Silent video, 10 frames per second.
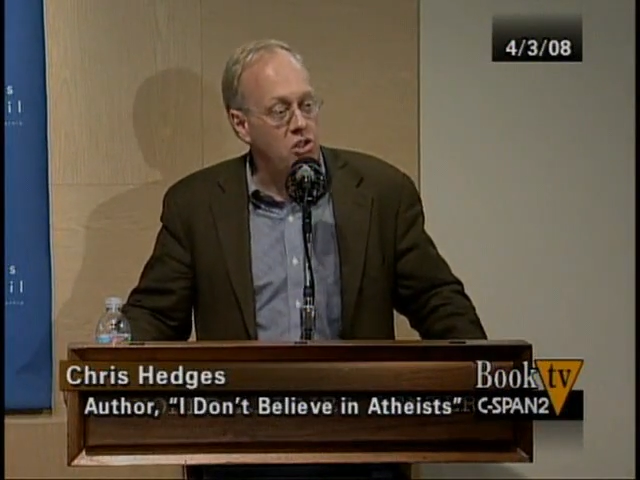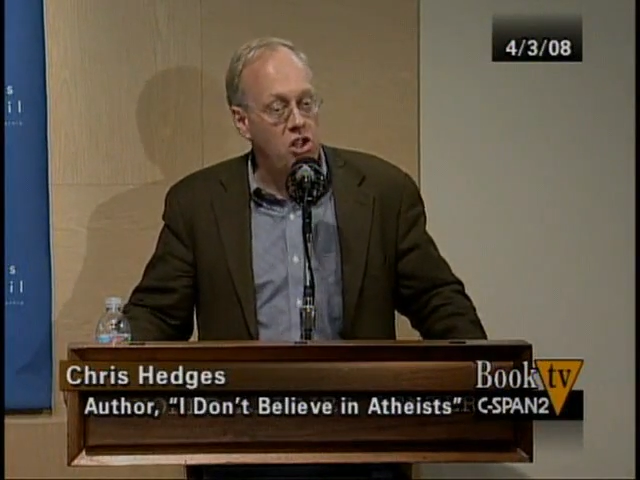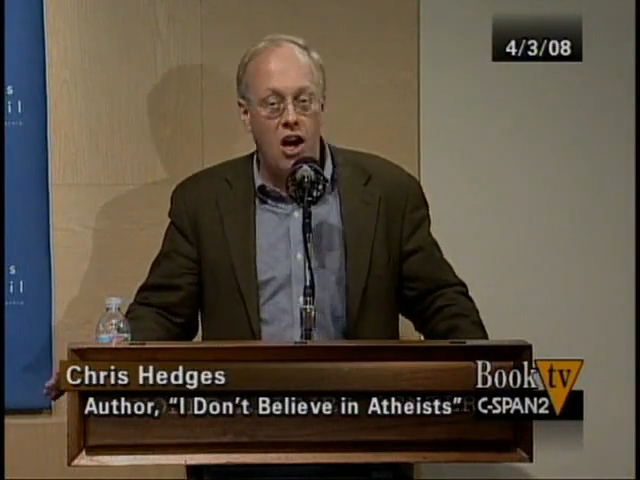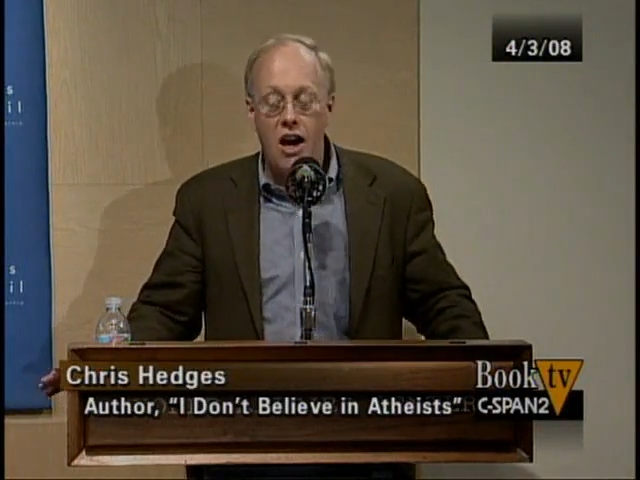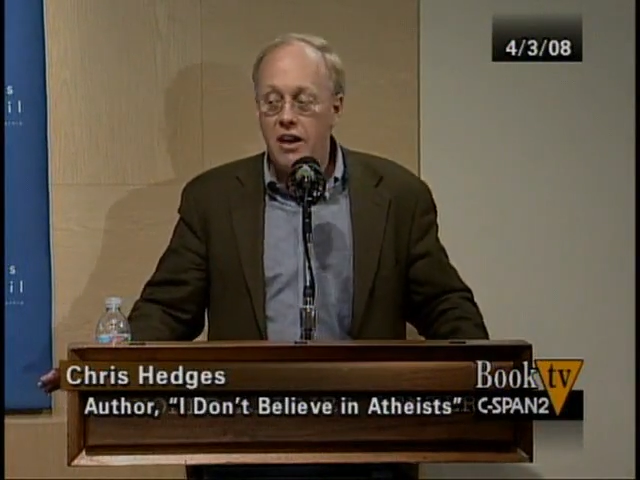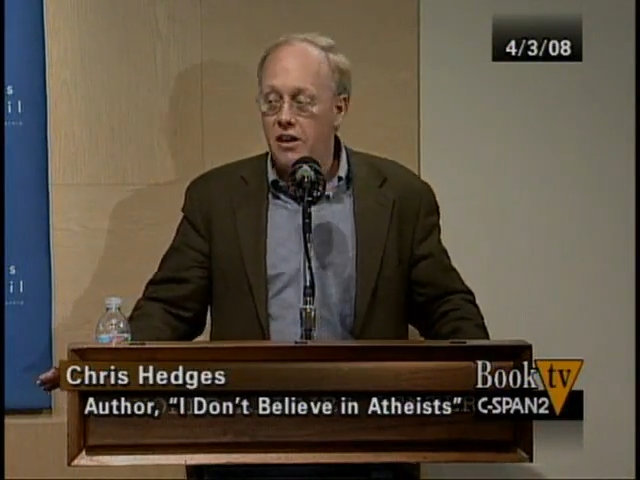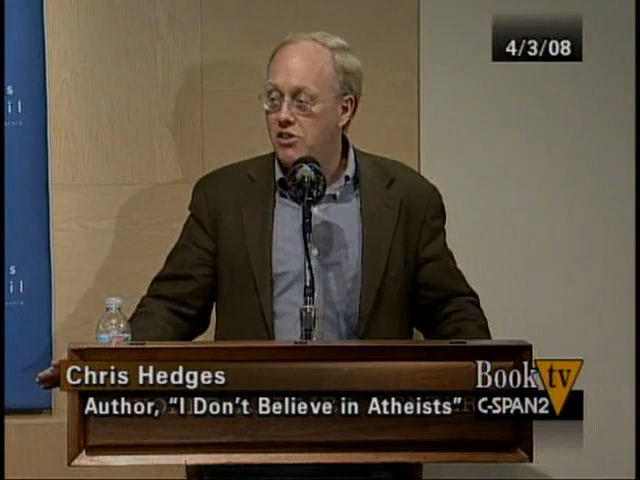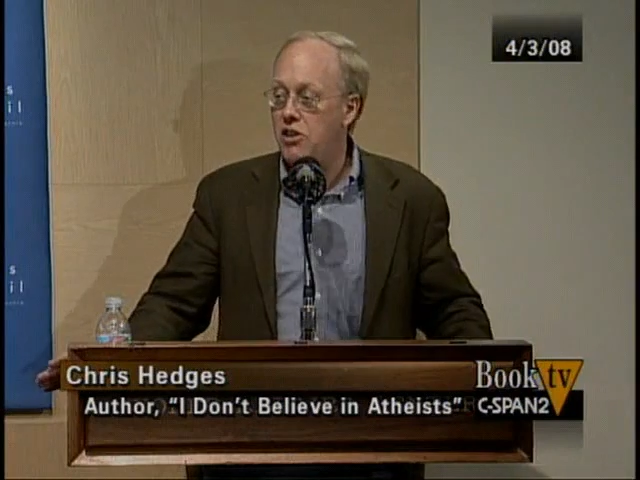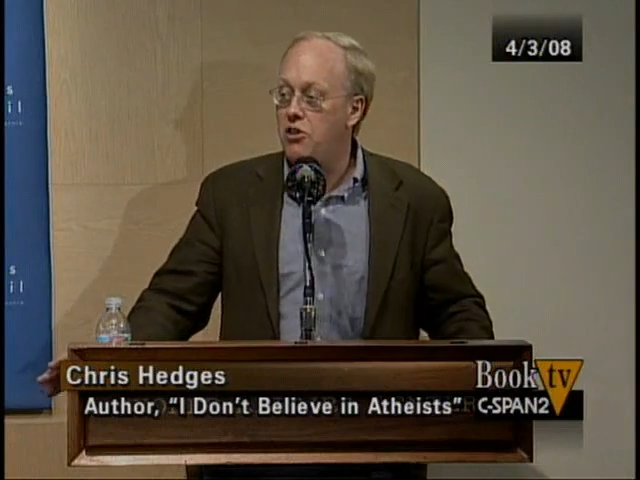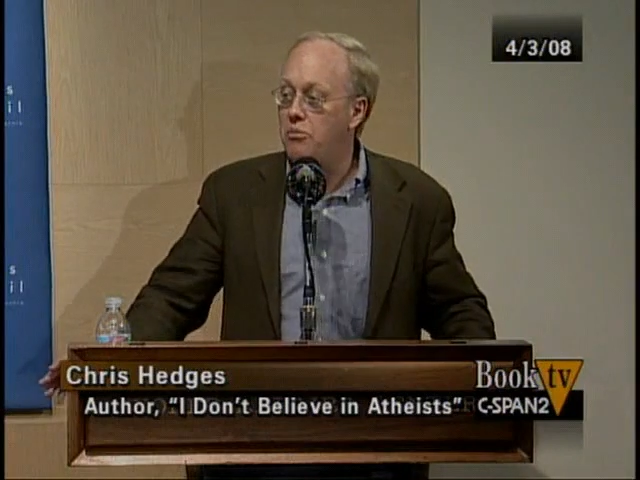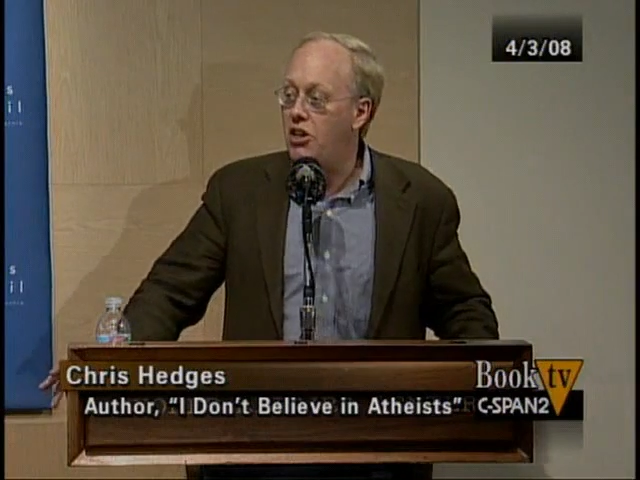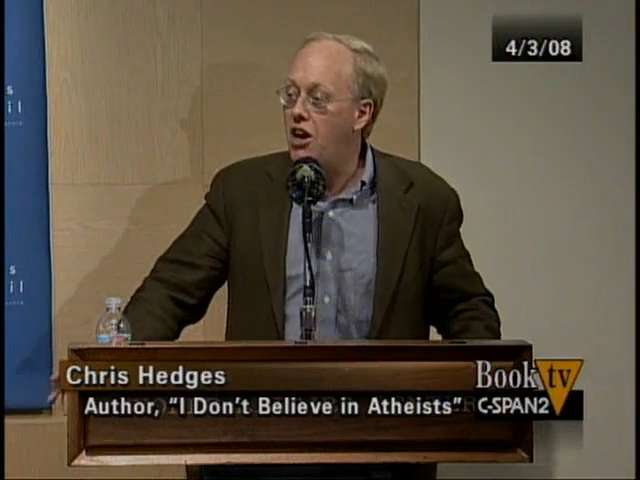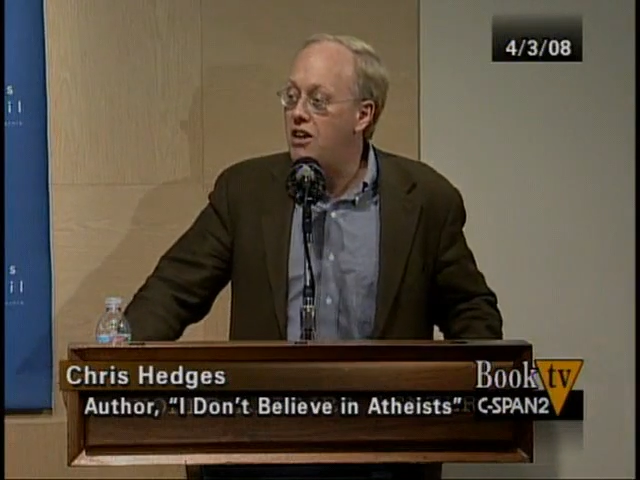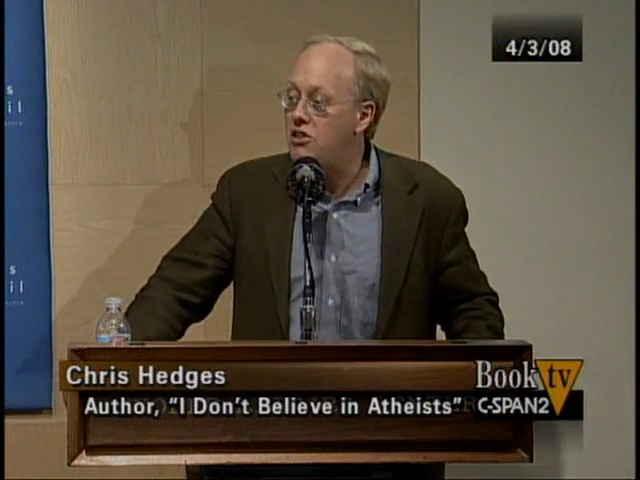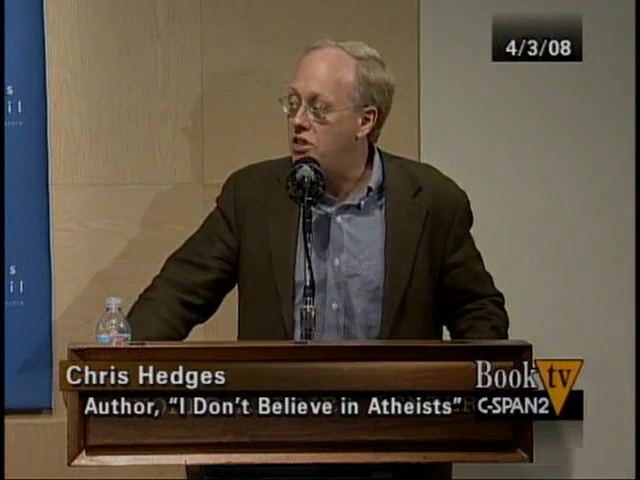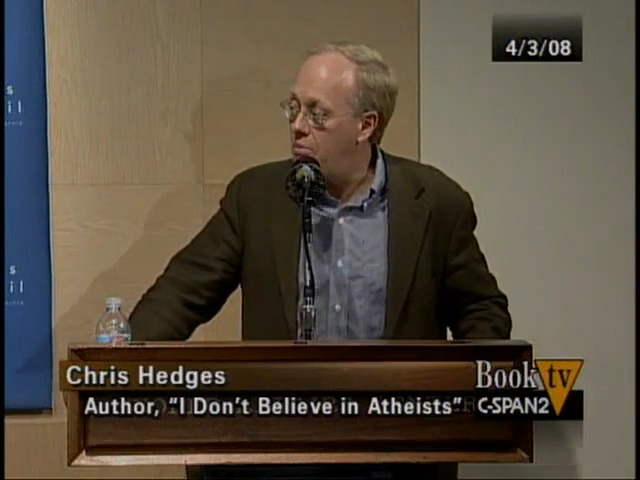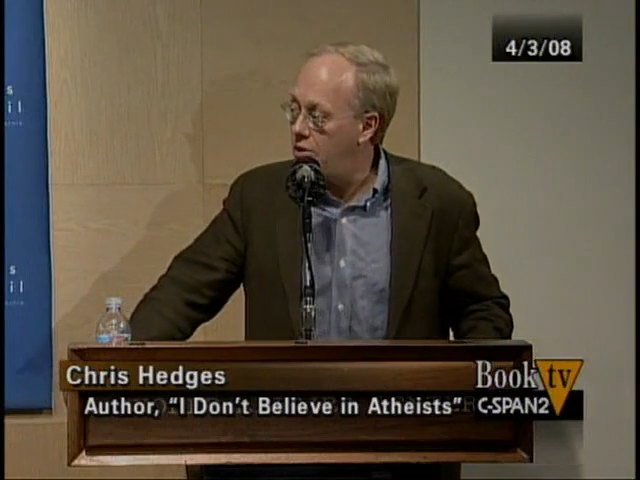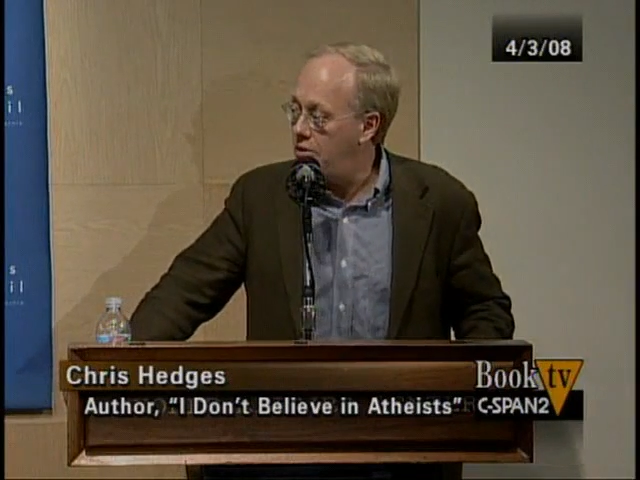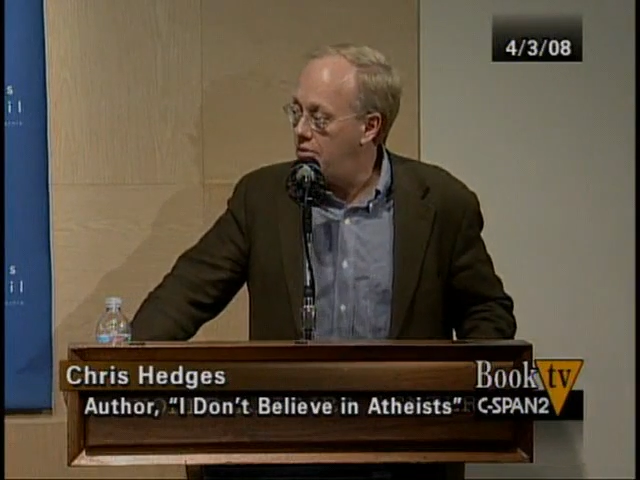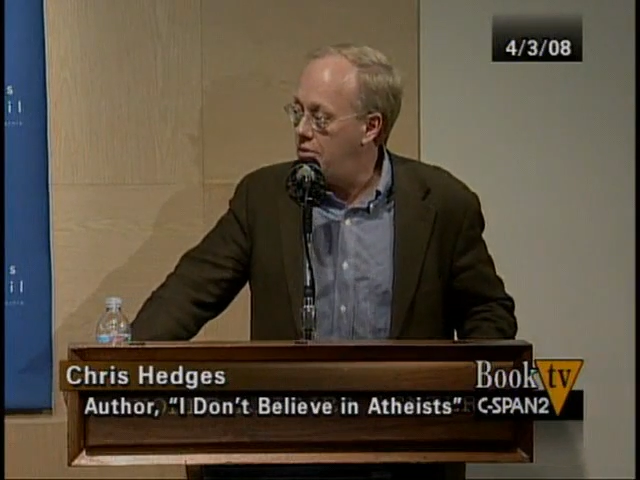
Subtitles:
God is a human concept.